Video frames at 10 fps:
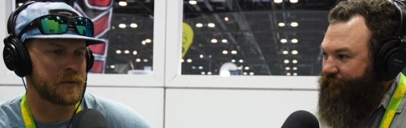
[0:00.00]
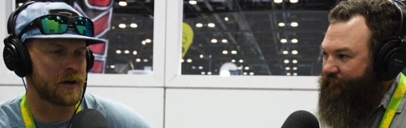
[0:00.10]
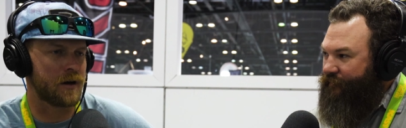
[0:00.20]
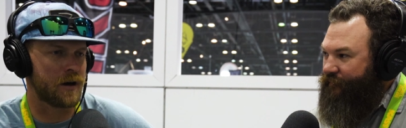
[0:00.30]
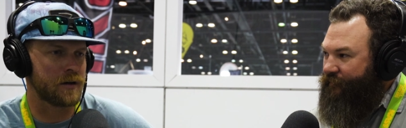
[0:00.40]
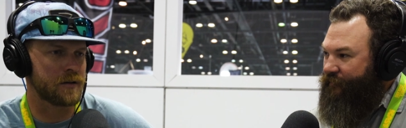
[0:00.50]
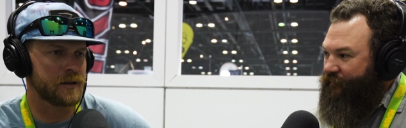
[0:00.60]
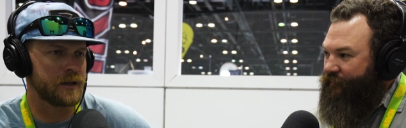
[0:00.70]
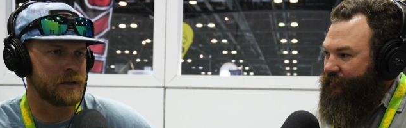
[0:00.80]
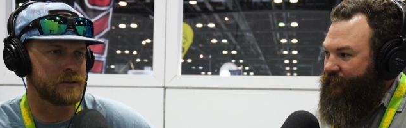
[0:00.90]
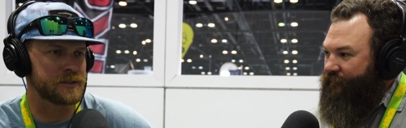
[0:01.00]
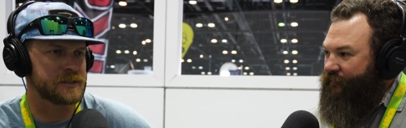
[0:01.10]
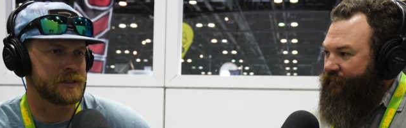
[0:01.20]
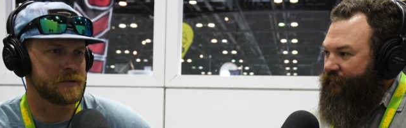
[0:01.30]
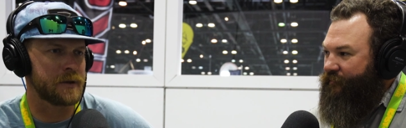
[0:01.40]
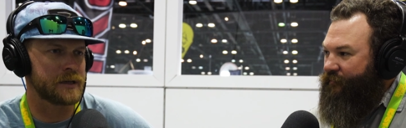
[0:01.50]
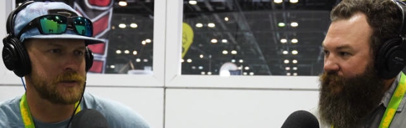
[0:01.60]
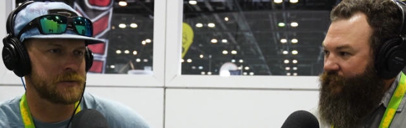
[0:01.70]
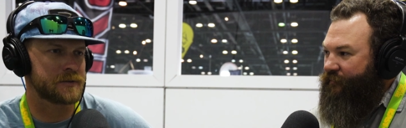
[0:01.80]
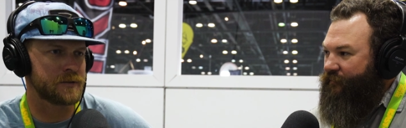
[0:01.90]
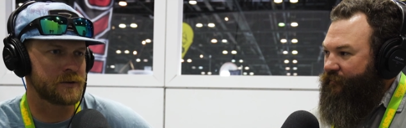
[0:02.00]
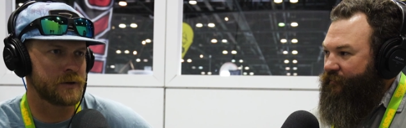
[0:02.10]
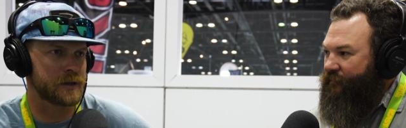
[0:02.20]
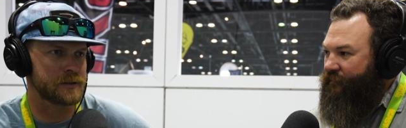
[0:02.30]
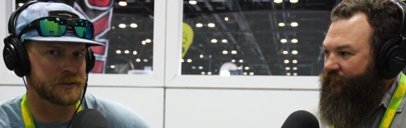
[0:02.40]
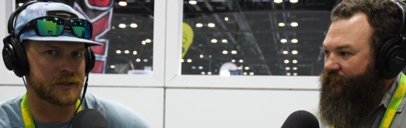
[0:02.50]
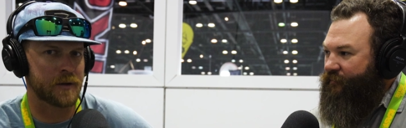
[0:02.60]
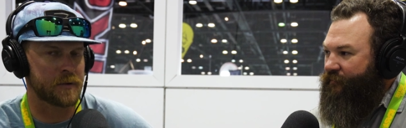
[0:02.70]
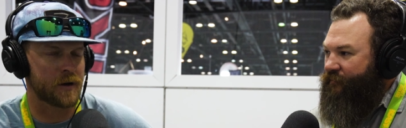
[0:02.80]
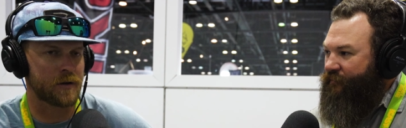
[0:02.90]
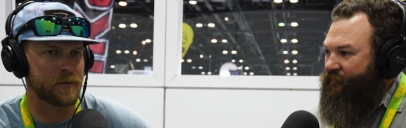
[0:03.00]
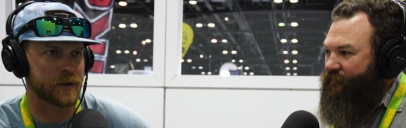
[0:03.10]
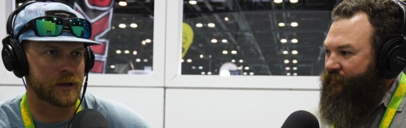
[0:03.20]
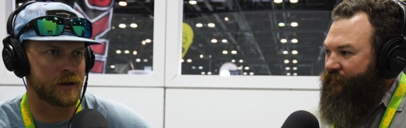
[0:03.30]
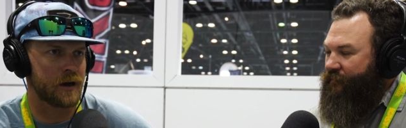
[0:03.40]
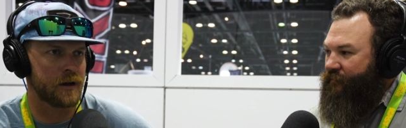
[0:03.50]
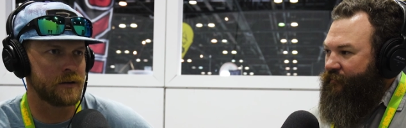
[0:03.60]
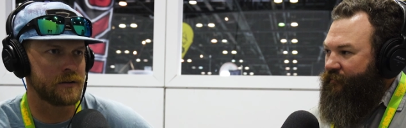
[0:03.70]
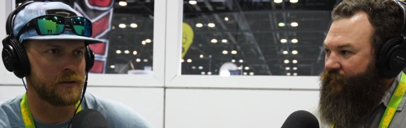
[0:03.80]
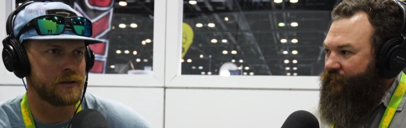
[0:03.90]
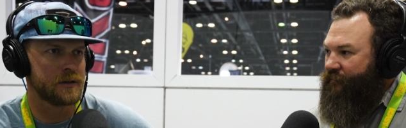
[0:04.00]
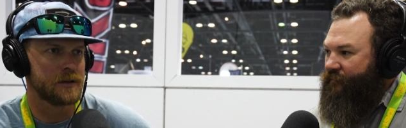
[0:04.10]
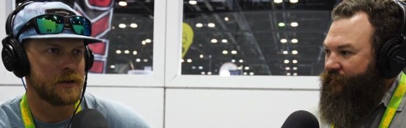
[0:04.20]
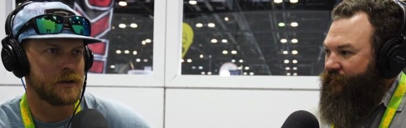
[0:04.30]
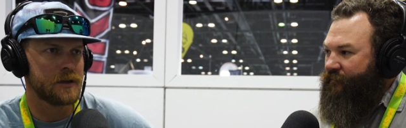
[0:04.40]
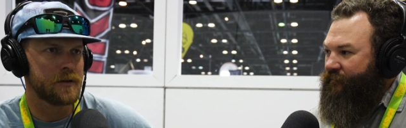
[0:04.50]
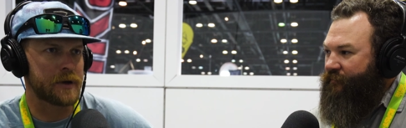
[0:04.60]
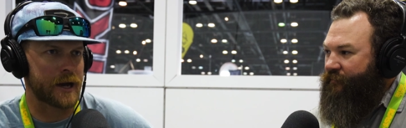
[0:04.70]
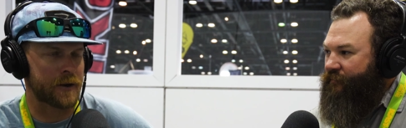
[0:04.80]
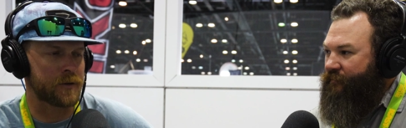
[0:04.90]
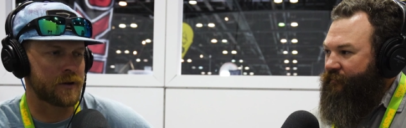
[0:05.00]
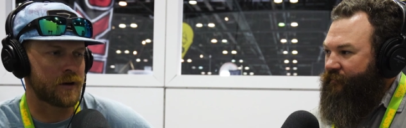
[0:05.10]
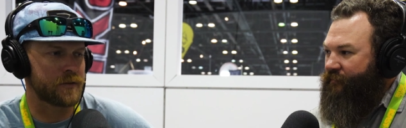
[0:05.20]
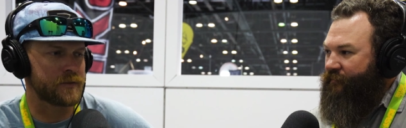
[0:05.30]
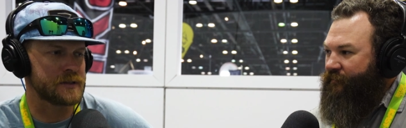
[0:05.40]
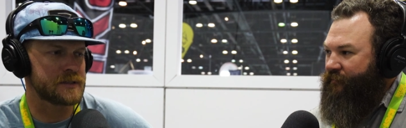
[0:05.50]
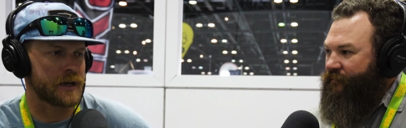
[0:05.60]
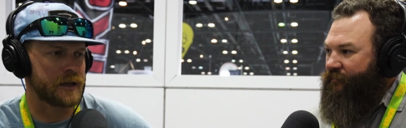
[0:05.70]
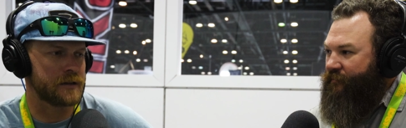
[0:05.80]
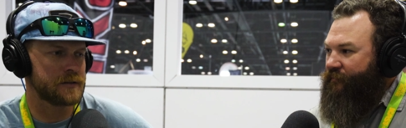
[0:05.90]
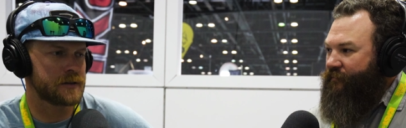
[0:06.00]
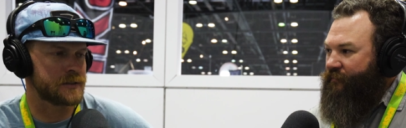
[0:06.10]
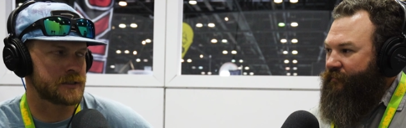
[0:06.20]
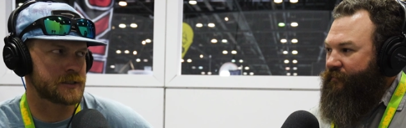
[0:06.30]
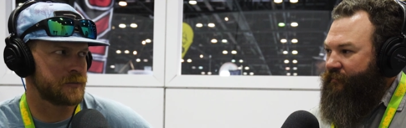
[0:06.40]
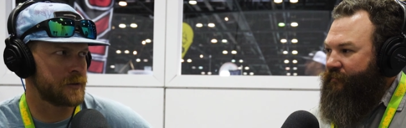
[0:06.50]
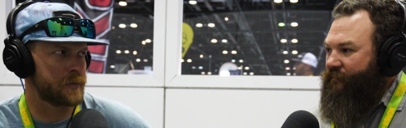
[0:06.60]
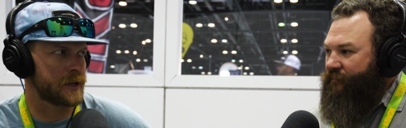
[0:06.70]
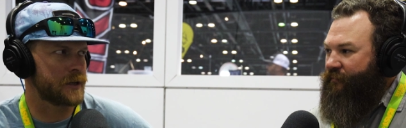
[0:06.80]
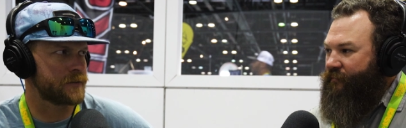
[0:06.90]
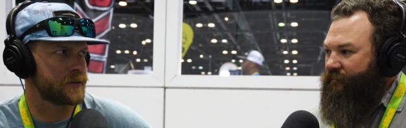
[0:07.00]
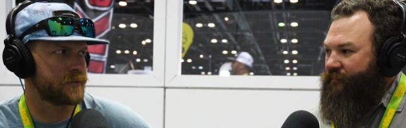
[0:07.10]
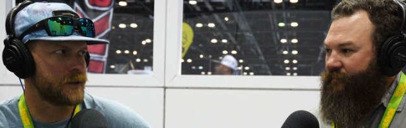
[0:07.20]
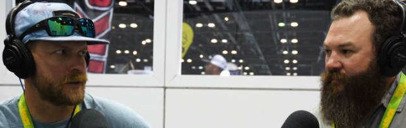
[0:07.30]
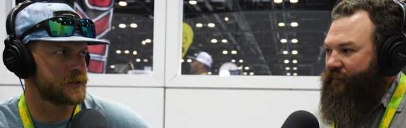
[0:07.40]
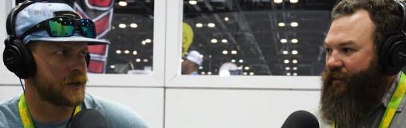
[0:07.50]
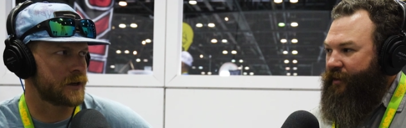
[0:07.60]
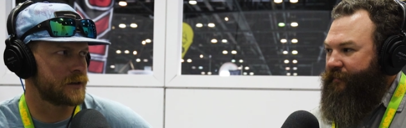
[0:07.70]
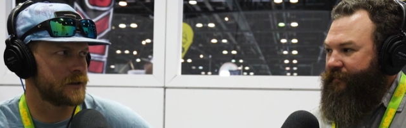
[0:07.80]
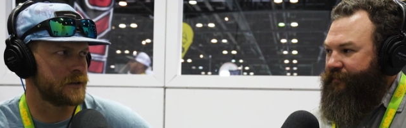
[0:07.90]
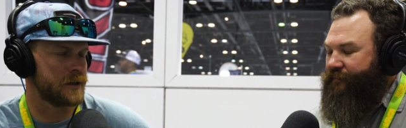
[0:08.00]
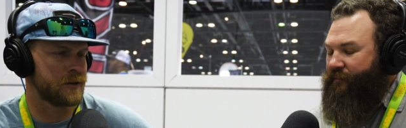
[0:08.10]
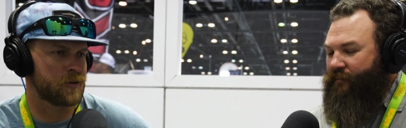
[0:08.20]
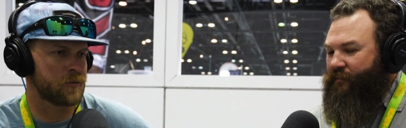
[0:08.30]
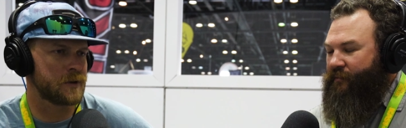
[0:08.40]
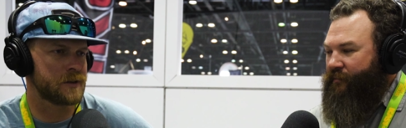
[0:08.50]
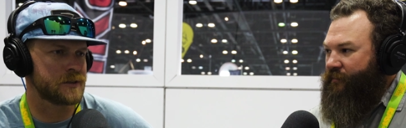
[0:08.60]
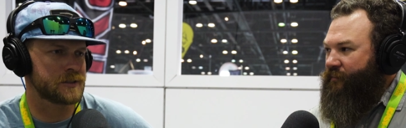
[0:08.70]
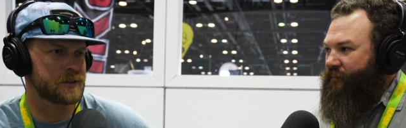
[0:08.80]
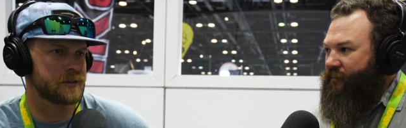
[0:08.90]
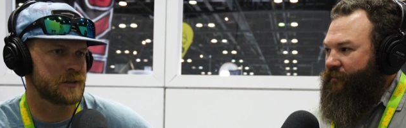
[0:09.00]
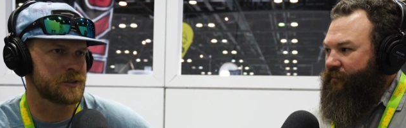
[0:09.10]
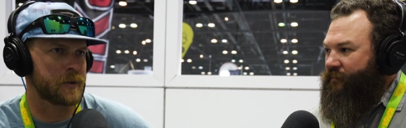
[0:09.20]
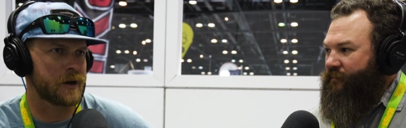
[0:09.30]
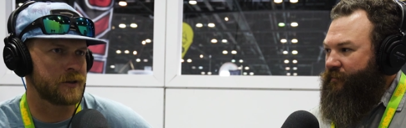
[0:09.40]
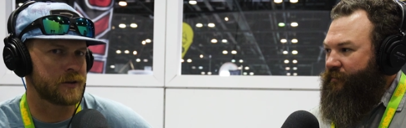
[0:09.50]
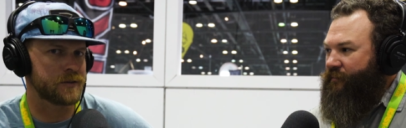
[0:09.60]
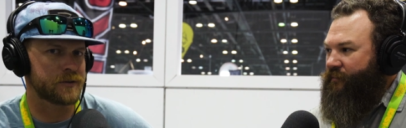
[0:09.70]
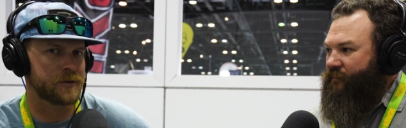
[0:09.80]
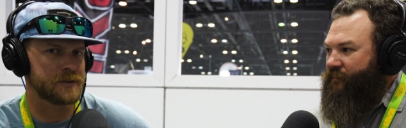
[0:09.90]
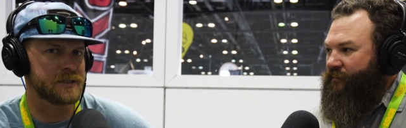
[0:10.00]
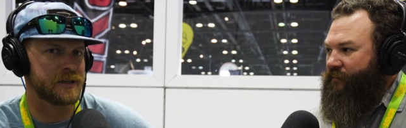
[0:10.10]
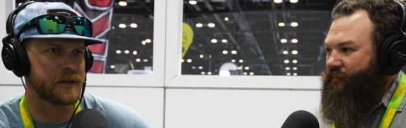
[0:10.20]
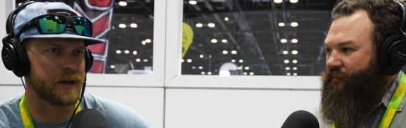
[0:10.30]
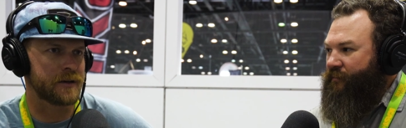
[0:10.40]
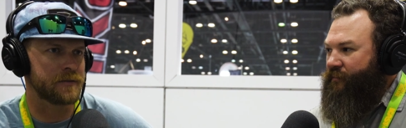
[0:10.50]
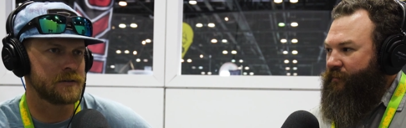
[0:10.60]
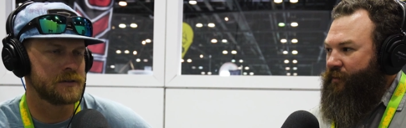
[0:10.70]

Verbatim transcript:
Speaker 1: to call and you just need to make something real quick, just grab a like an unpowered RV site because that's going to be big enough to fit your truck. Yeah. And, and, normally there's a, a, spot you can throw a tent down.